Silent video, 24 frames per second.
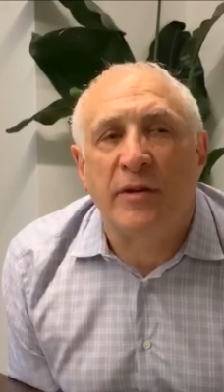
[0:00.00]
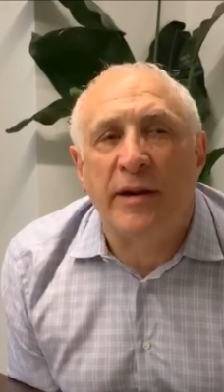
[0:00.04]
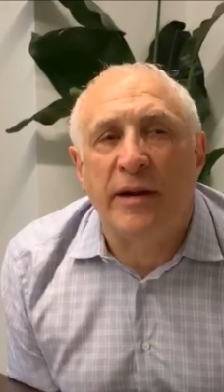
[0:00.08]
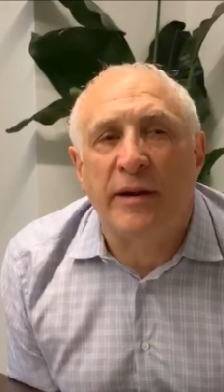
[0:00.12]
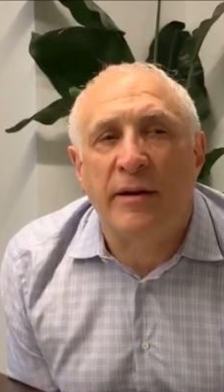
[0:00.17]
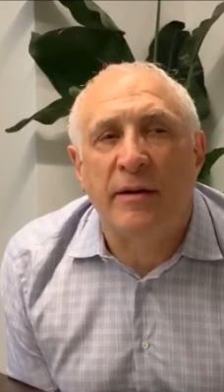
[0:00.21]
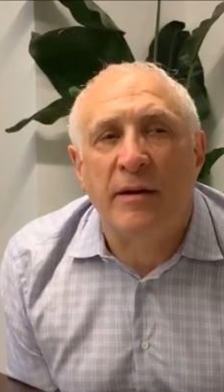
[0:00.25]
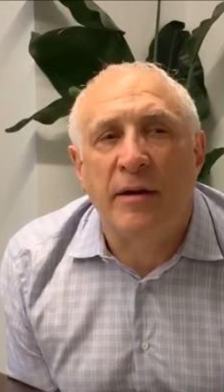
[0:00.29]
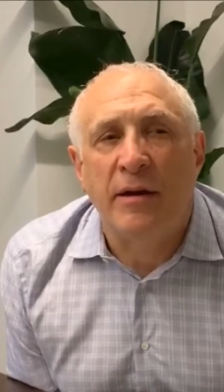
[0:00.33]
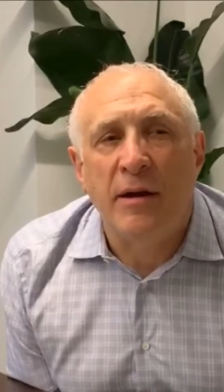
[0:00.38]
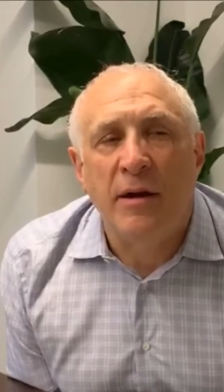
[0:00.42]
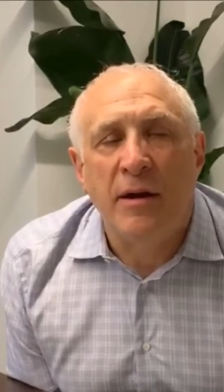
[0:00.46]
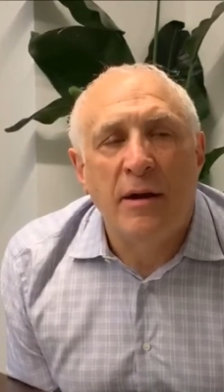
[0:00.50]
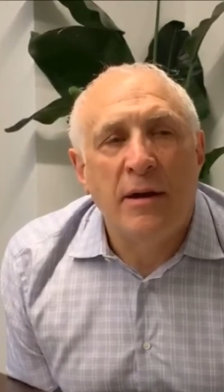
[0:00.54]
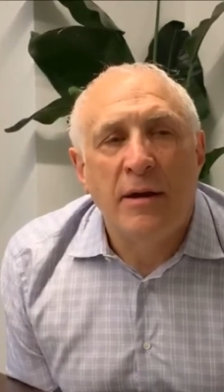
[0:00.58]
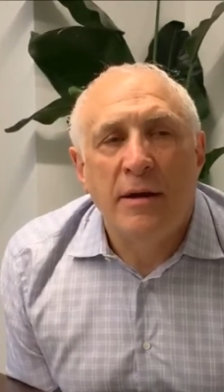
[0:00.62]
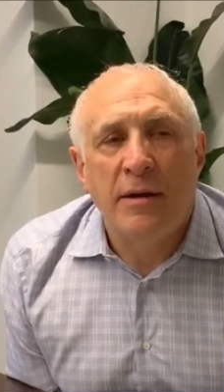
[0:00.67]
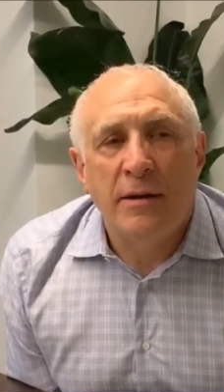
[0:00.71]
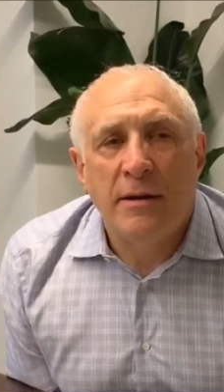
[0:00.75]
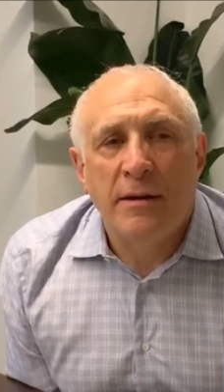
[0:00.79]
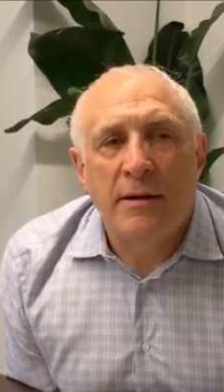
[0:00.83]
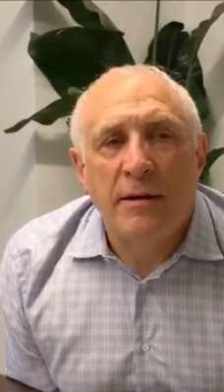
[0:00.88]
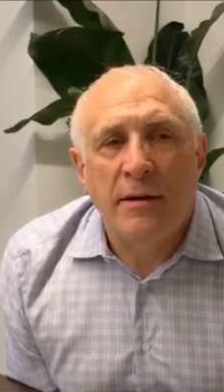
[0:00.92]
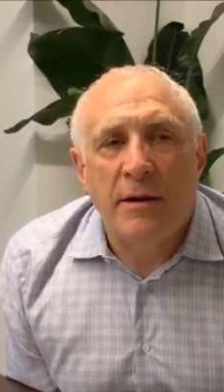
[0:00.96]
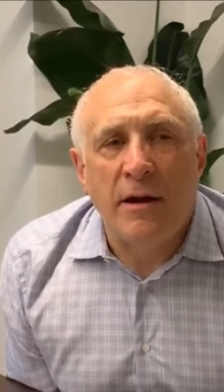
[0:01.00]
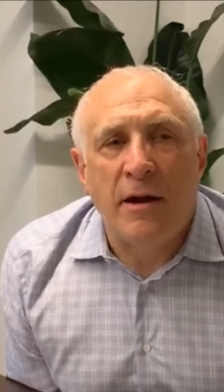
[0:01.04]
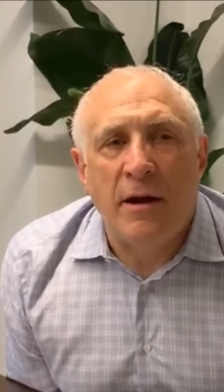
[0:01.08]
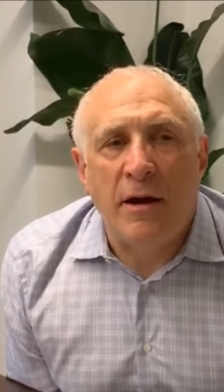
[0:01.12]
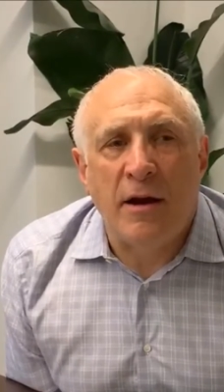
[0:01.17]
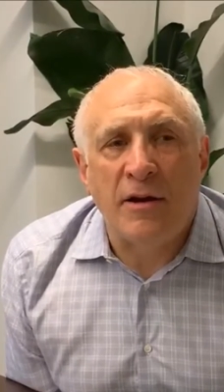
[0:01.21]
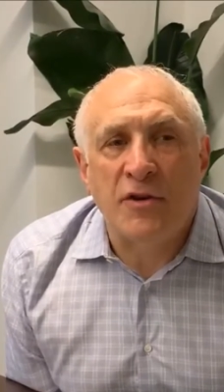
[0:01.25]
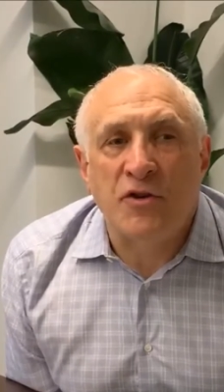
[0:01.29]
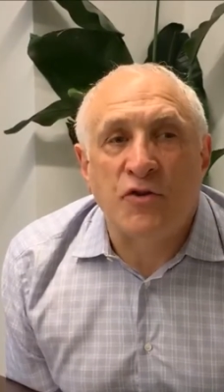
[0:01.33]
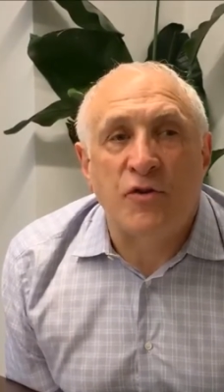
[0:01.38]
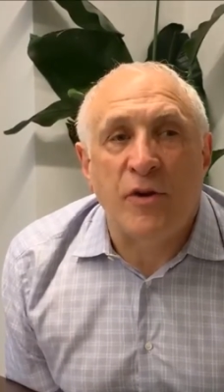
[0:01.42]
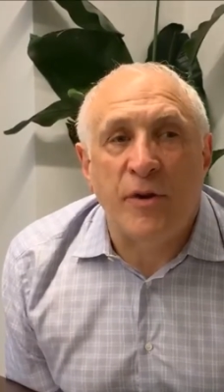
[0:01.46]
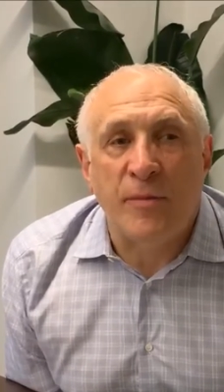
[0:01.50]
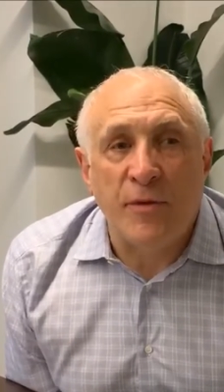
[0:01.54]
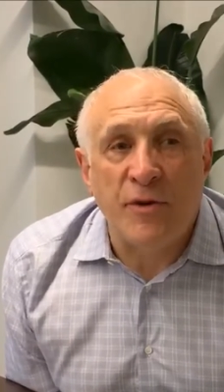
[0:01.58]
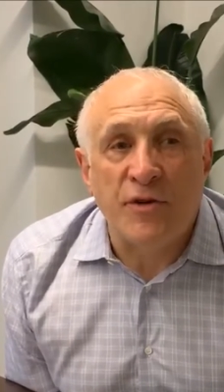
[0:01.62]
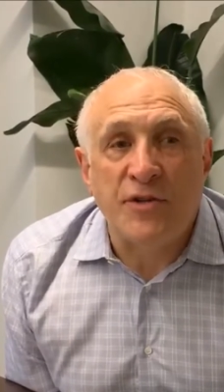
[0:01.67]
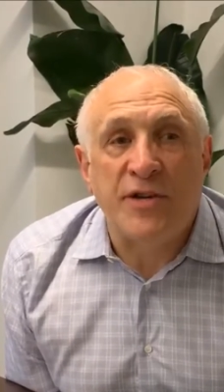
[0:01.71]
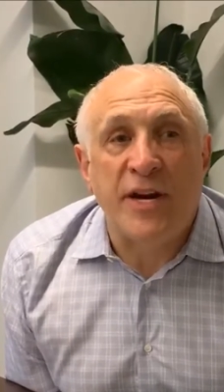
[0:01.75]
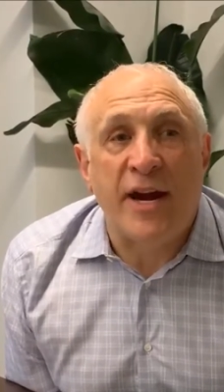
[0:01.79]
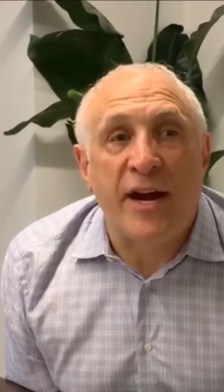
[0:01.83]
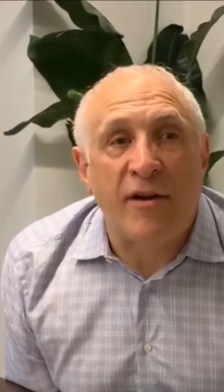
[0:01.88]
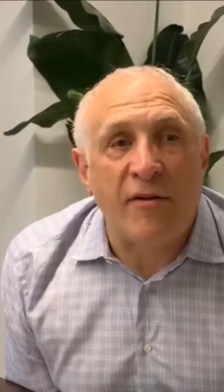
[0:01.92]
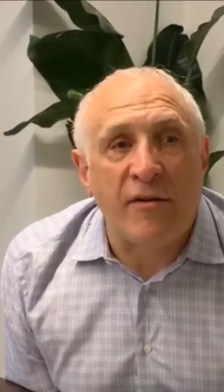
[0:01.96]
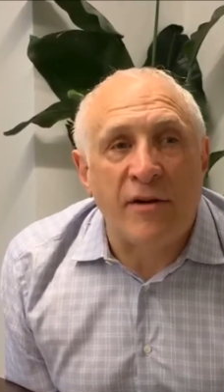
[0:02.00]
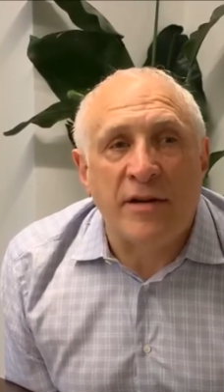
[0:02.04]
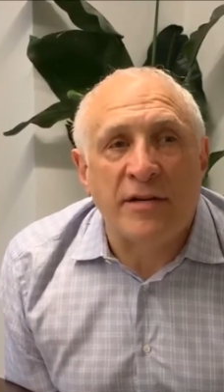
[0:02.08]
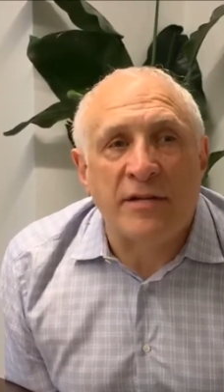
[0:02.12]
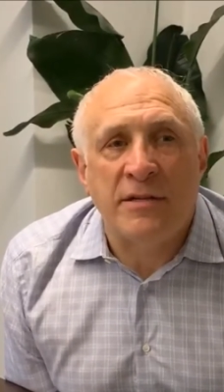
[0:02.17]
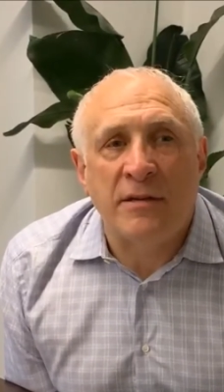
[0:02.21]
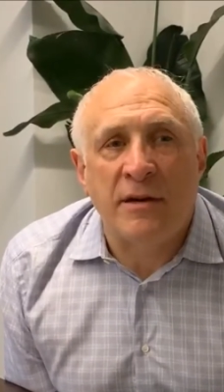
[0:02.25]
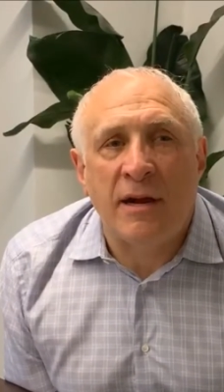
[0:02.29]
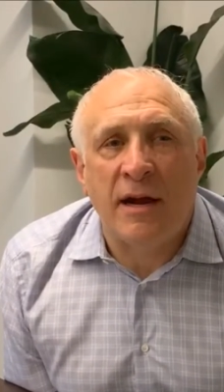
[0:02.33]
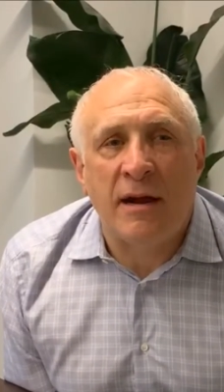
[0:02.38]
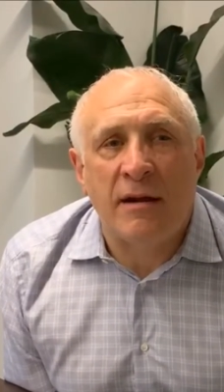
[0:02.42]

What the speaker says: and extremely generous.